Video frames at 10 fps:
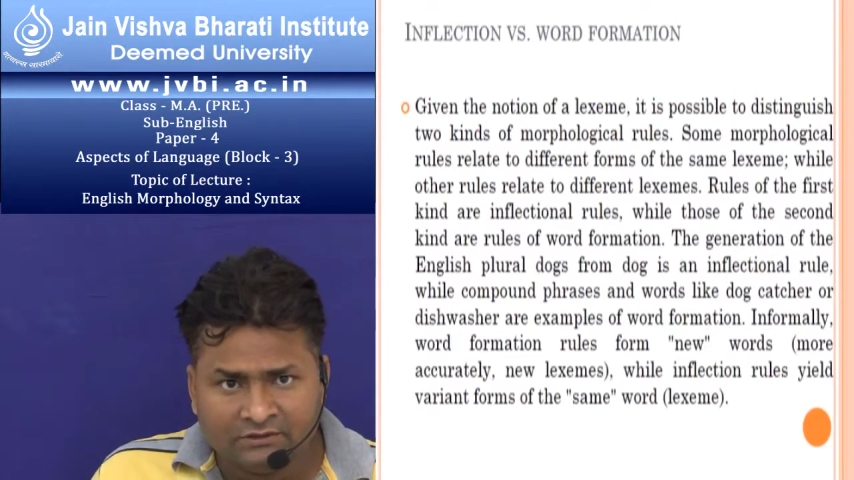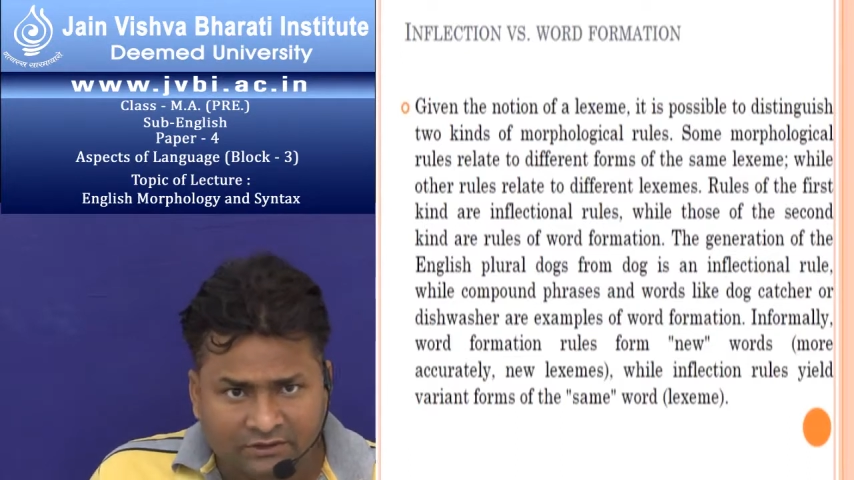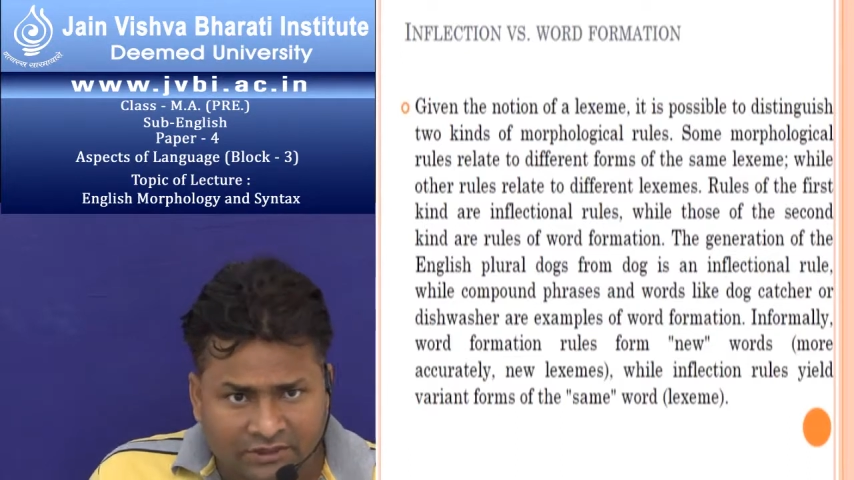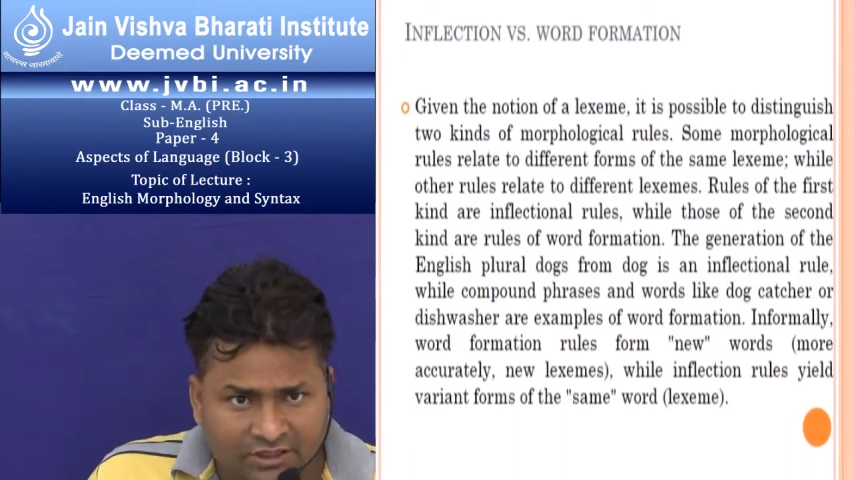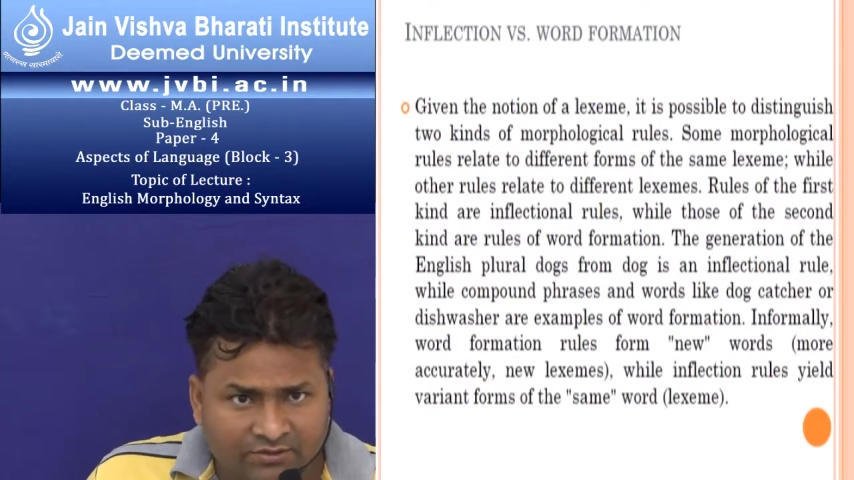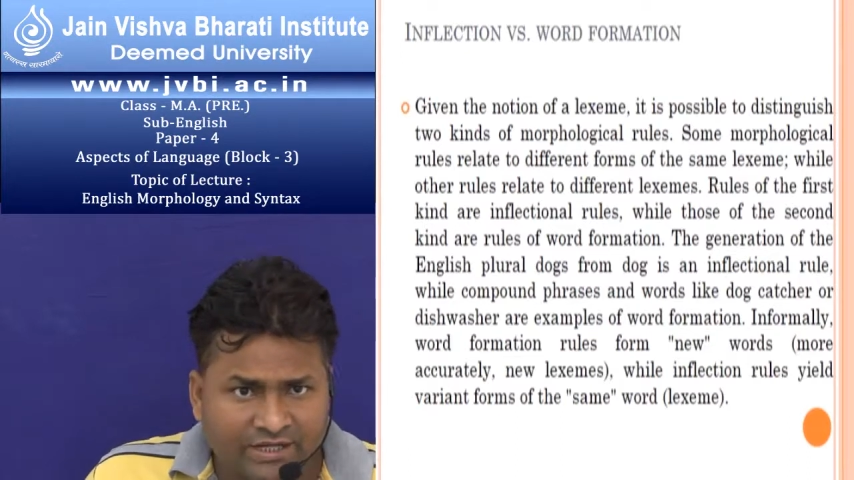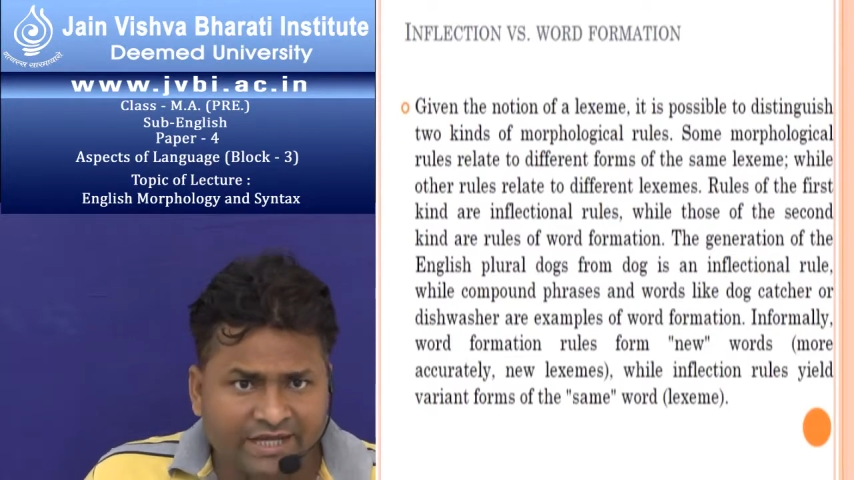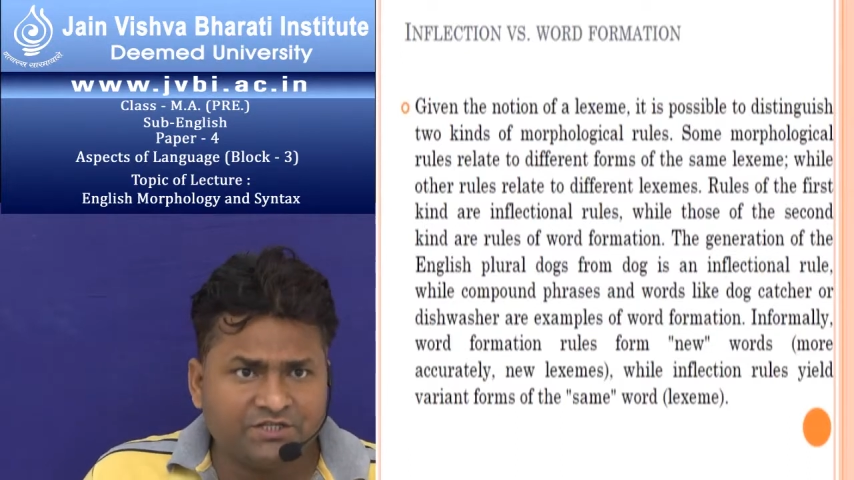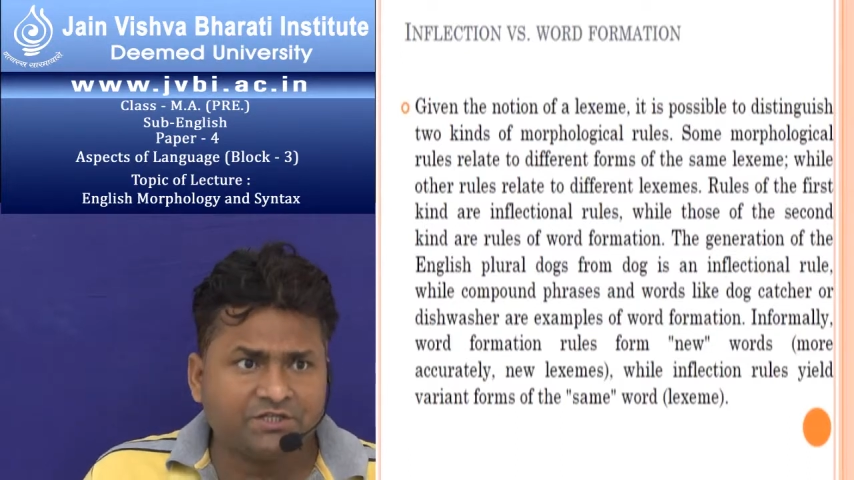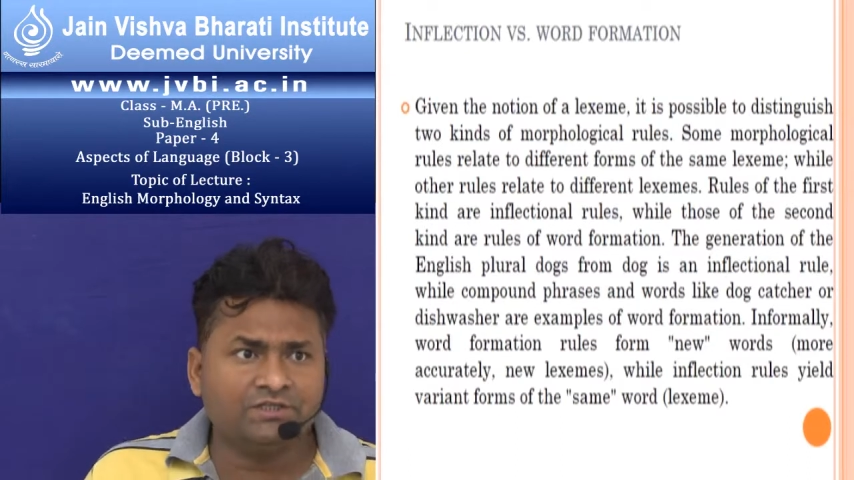The
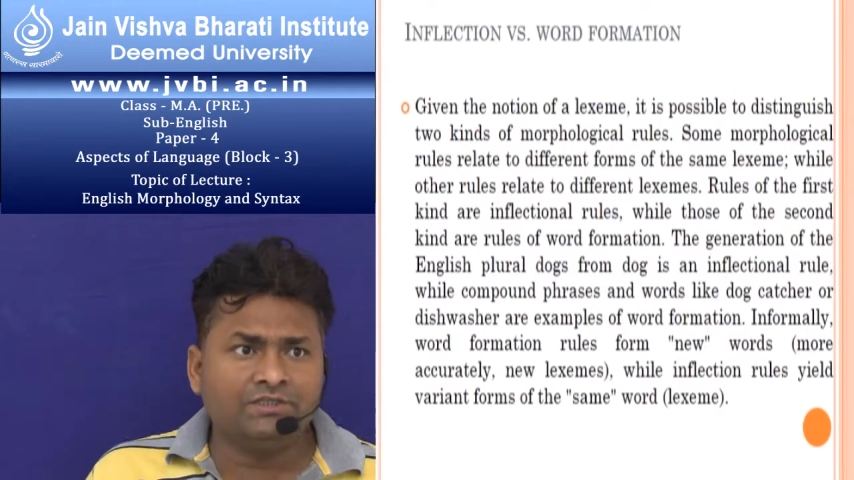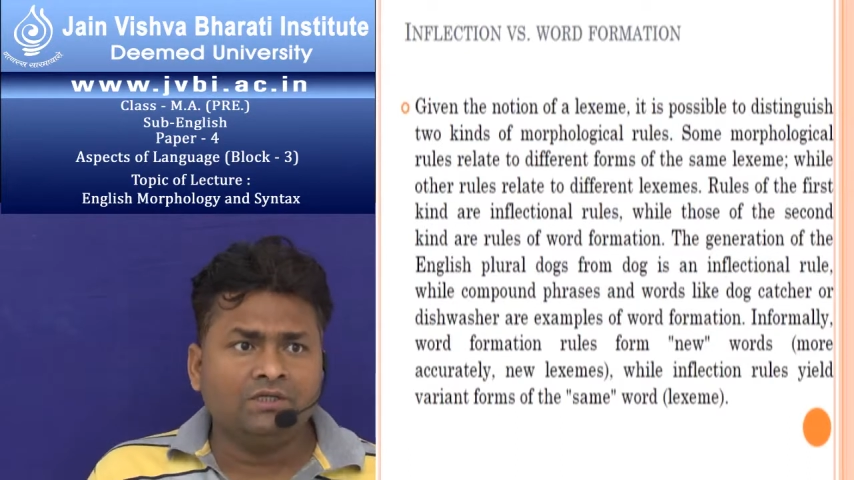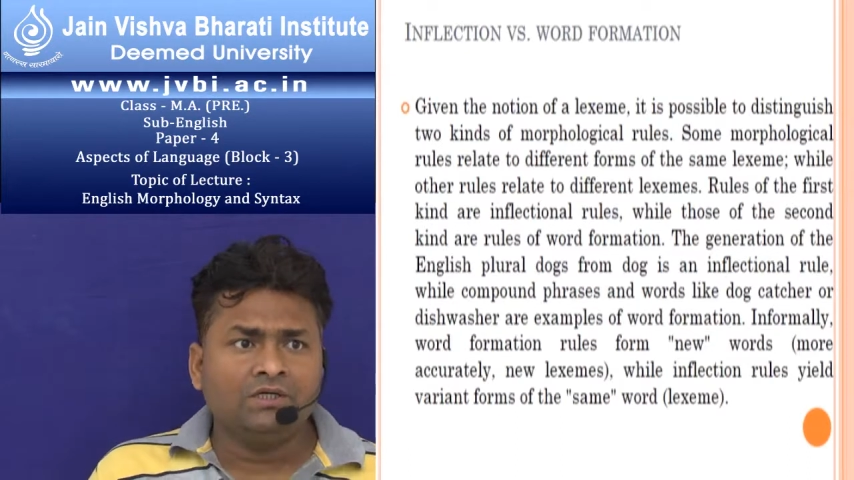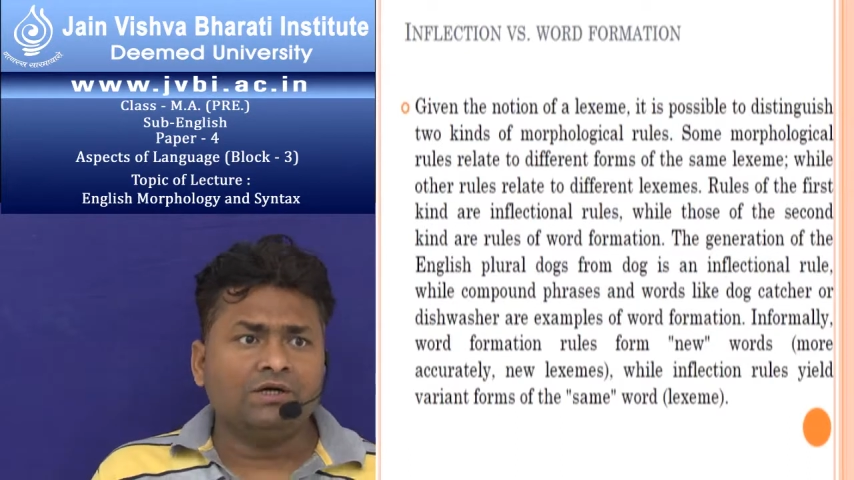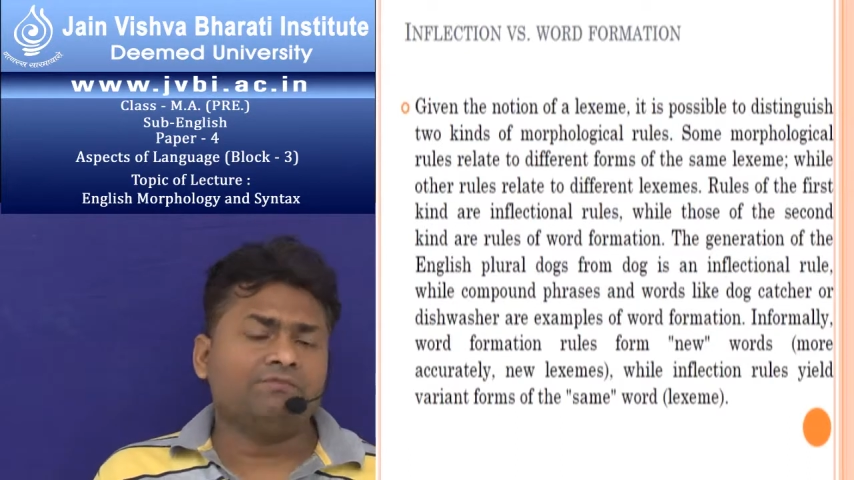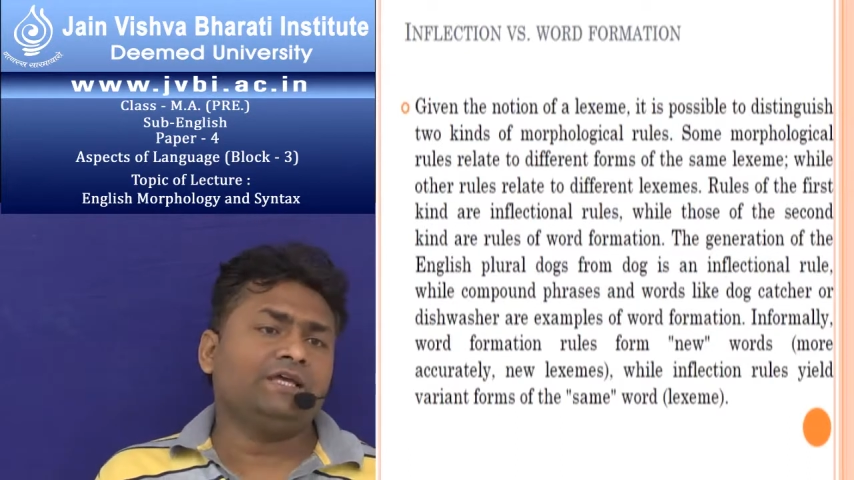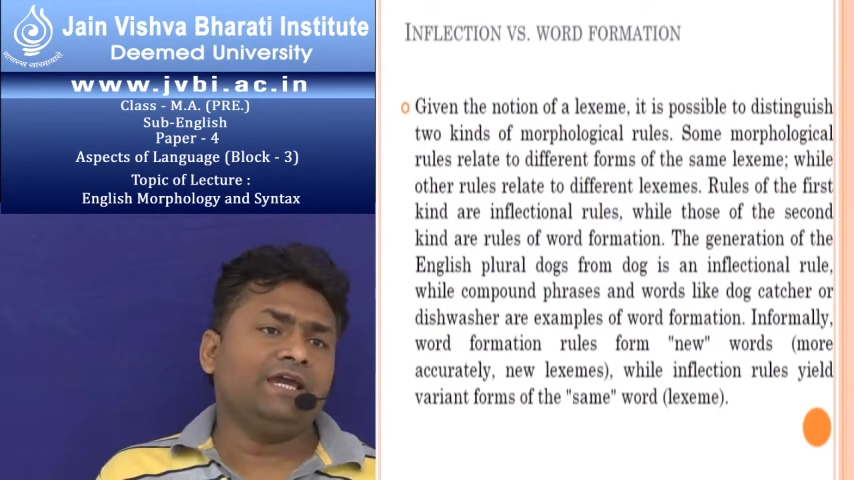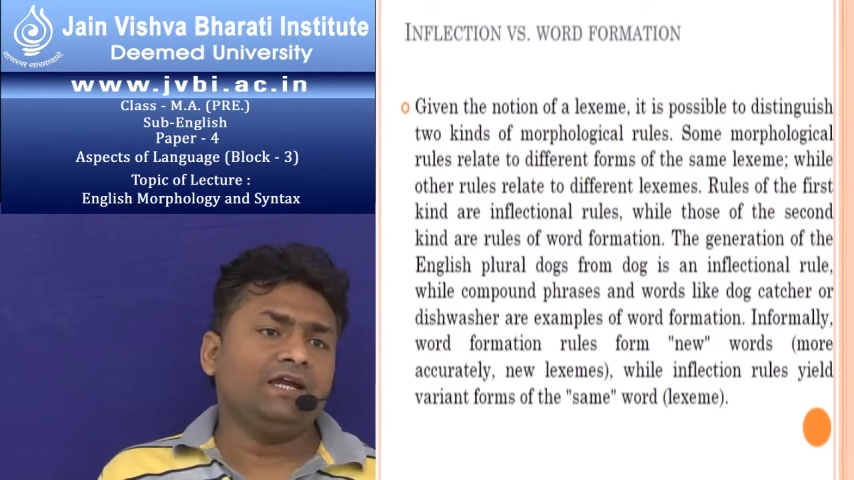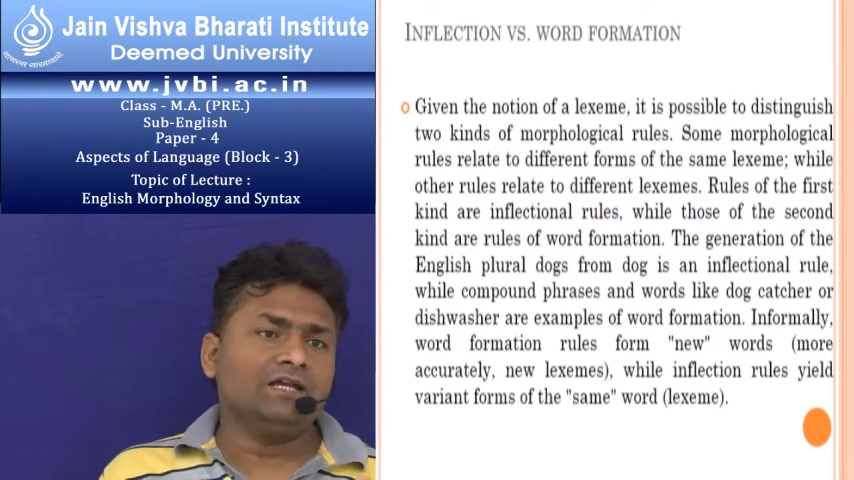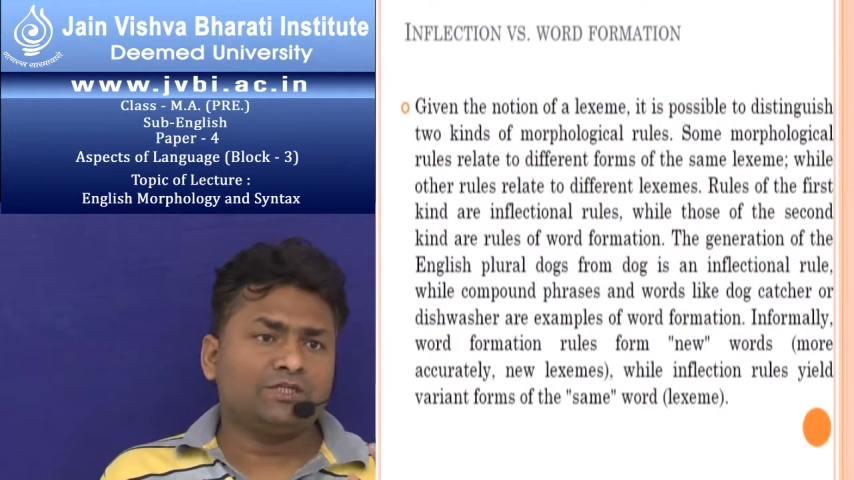generation of the
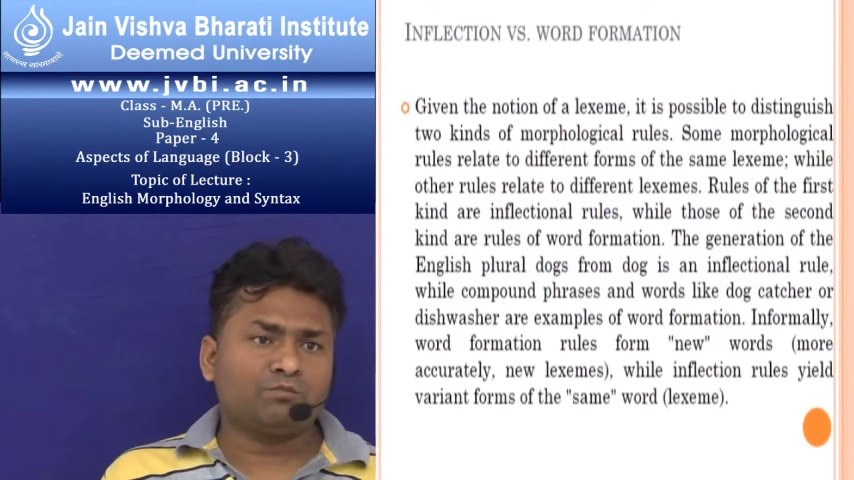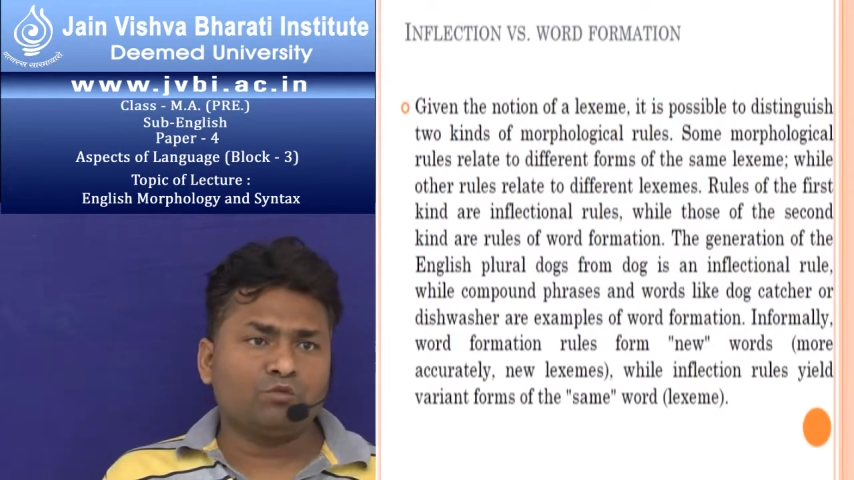English